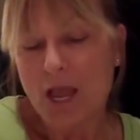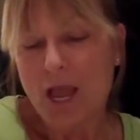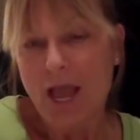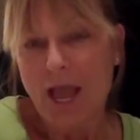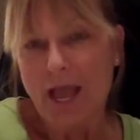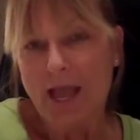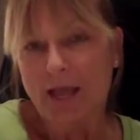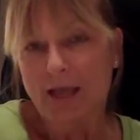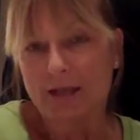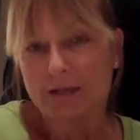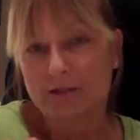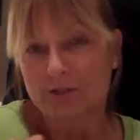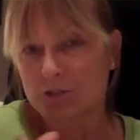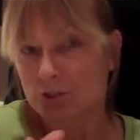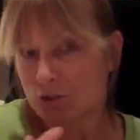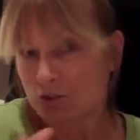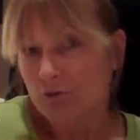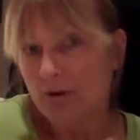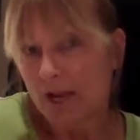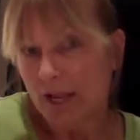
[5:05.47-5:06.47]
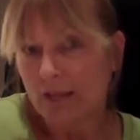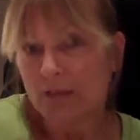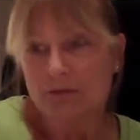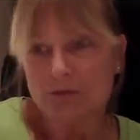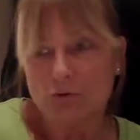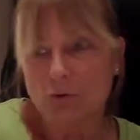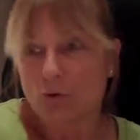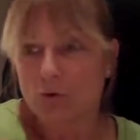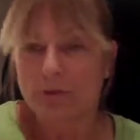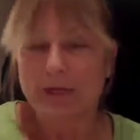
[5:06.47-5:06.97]
has strengths
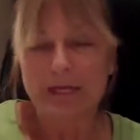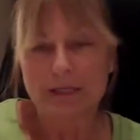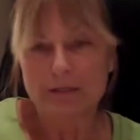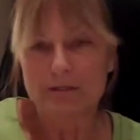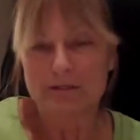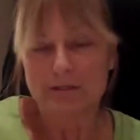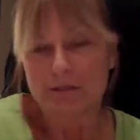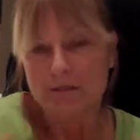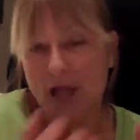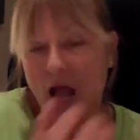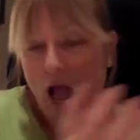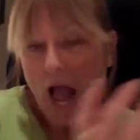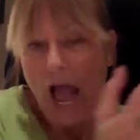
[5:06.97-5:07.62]
or weaknesses,